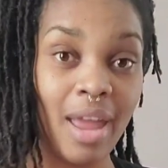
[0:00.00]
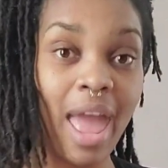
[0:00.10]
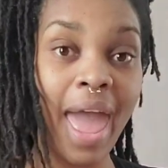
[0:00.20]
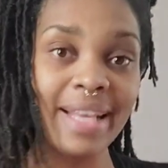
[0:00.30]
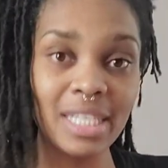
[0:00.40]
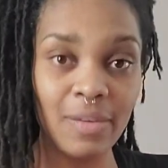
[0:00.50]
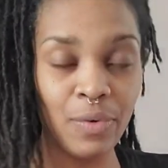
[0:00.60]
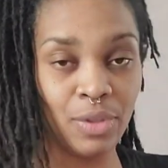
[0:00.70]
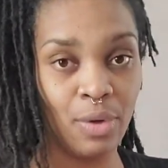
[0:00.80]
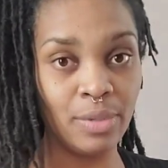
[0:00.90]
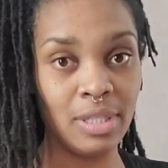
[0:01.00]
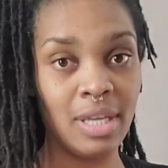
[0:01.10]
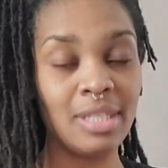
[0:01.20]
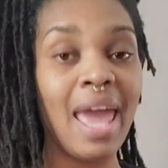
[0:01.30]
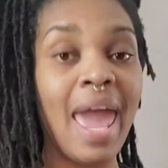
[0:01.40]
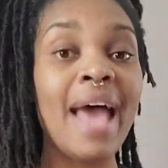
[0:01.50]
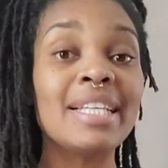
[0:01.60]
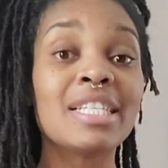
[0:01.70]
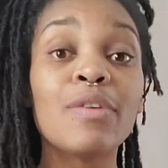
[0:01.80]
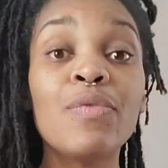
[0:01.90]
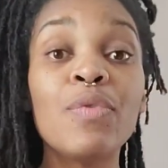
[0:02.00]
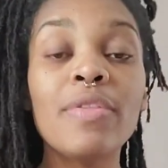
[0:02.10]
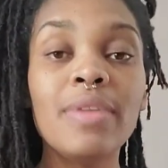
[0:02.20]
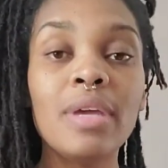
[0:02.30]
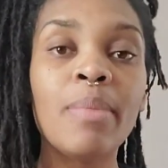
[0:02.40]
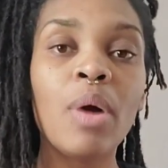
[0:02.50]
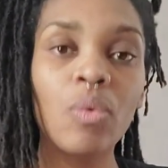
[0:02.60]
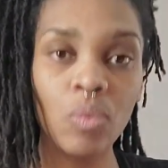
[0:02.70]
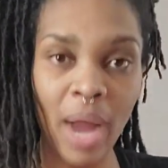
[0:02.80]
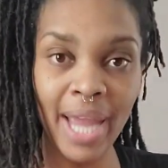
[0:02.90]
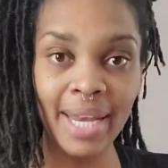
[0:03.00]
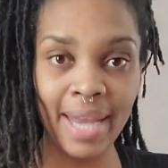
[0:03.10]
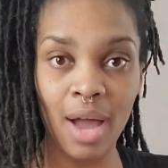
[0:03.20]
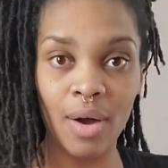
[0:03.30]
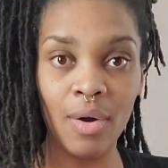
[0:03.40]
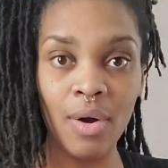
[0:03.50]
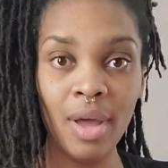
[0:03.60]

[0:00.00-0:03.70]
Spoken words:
Ask for those things. Ask for them right now.